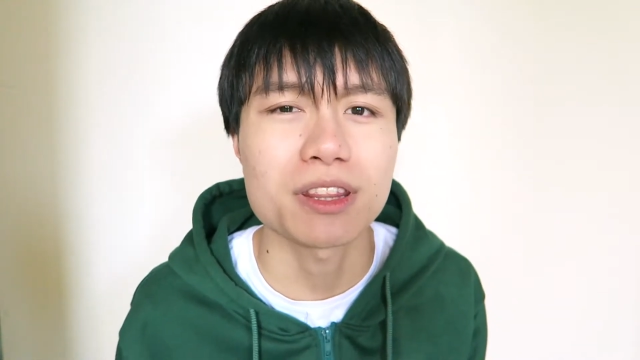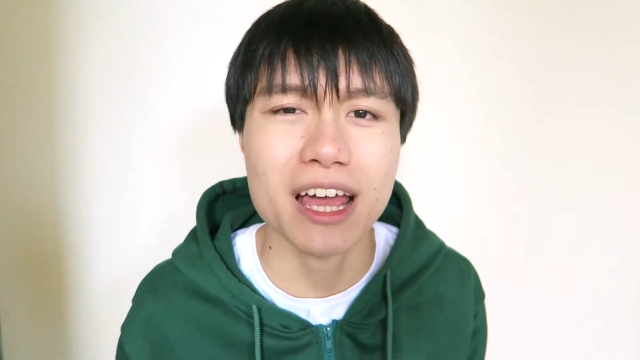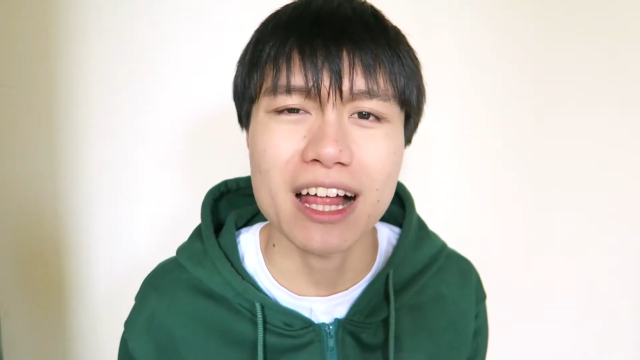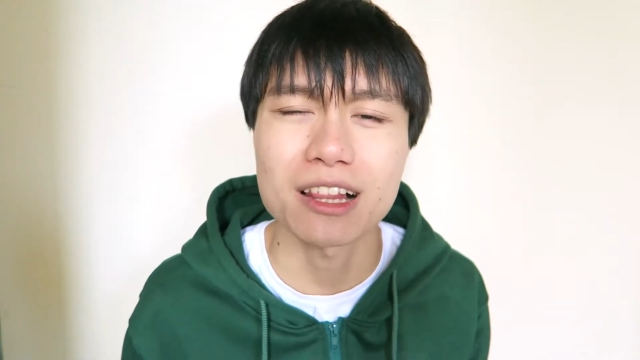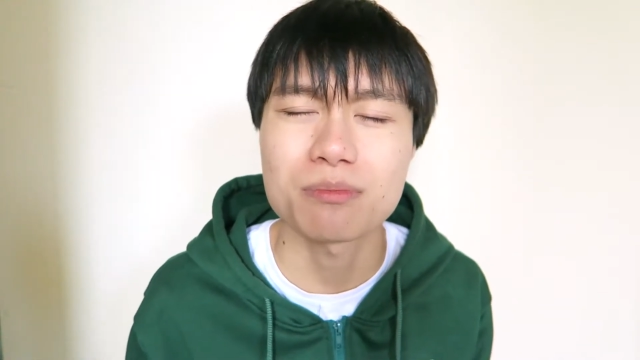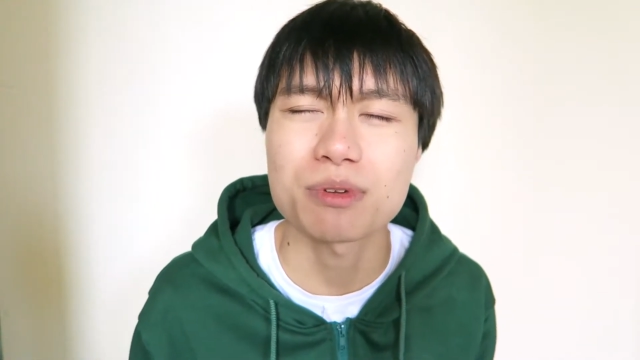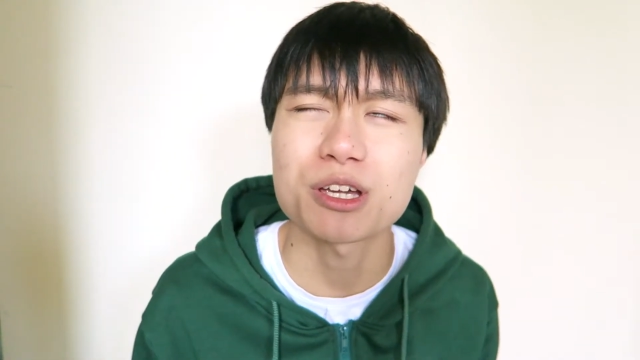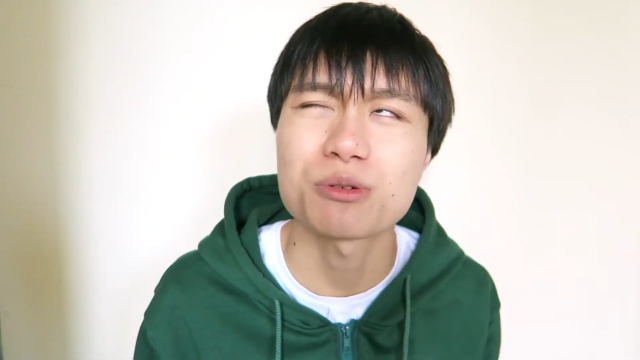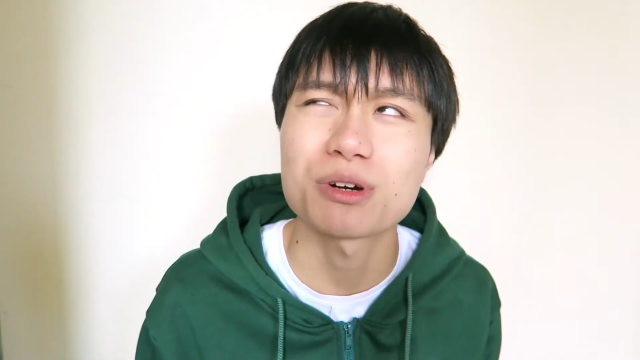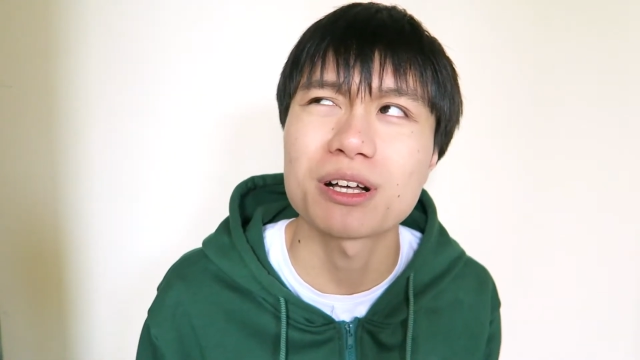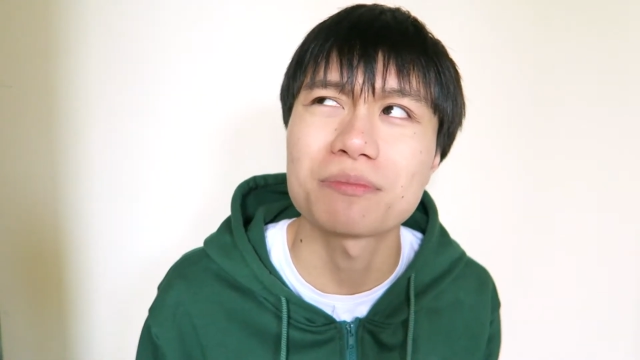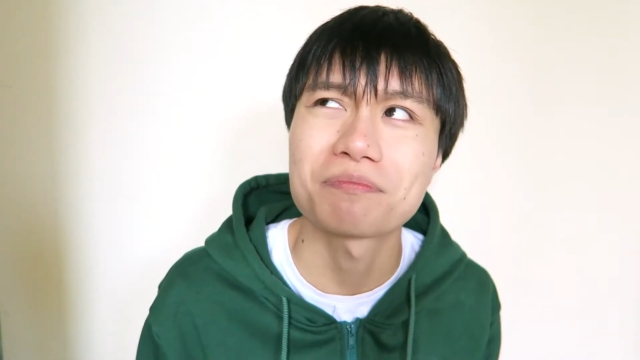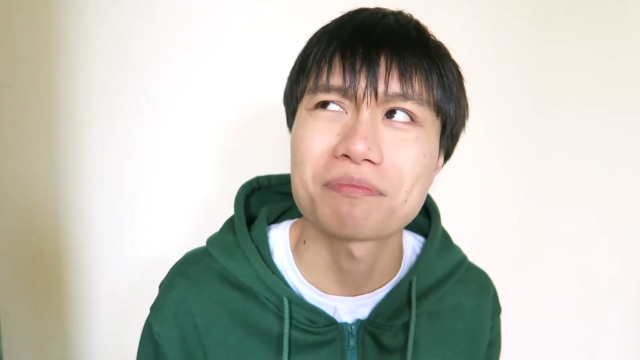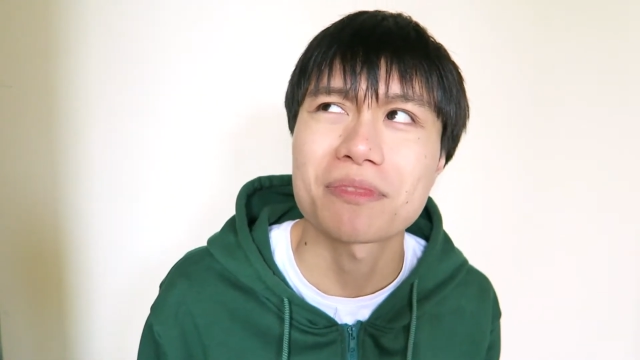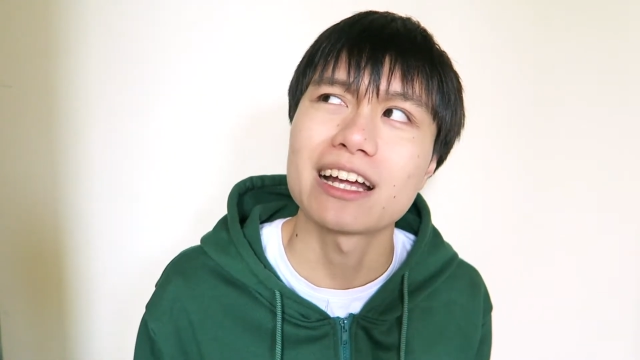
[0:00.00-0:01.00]
but the L and P
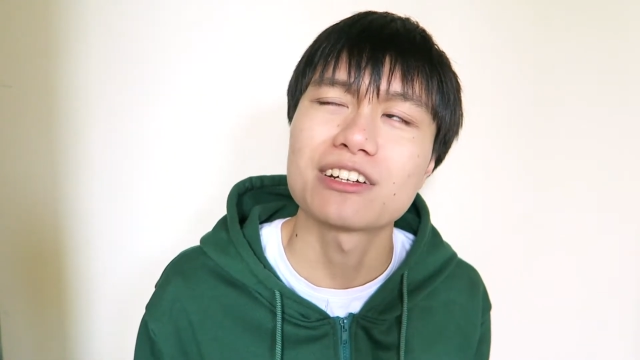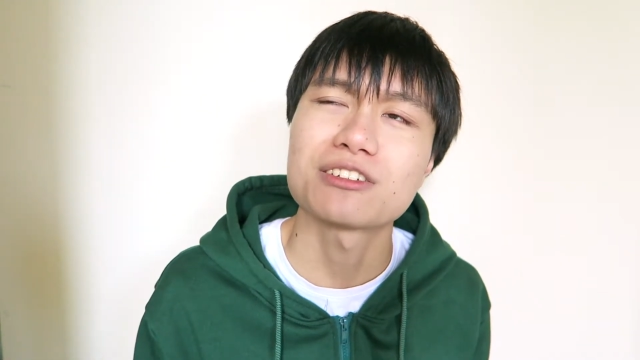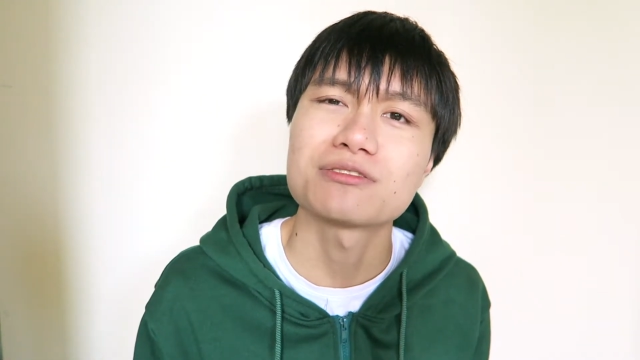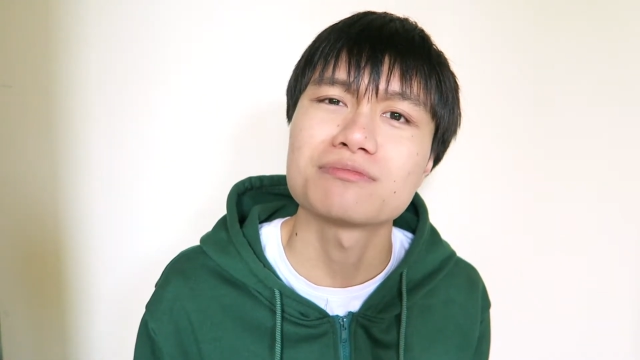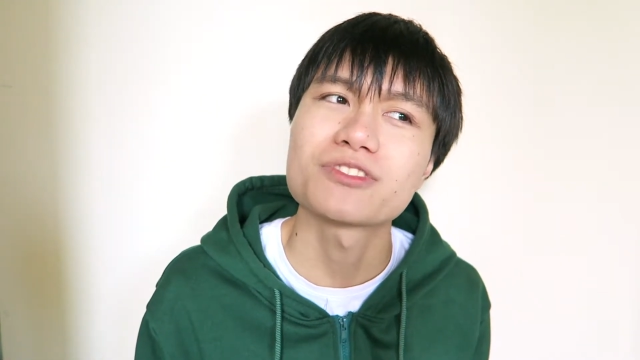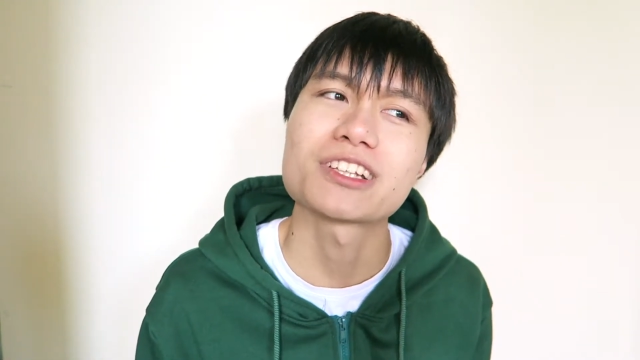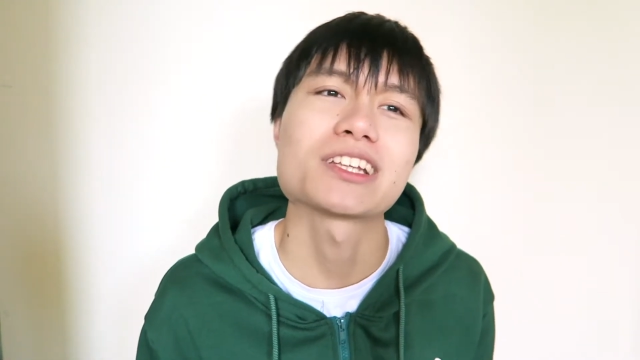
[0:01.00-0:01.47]
one, I don't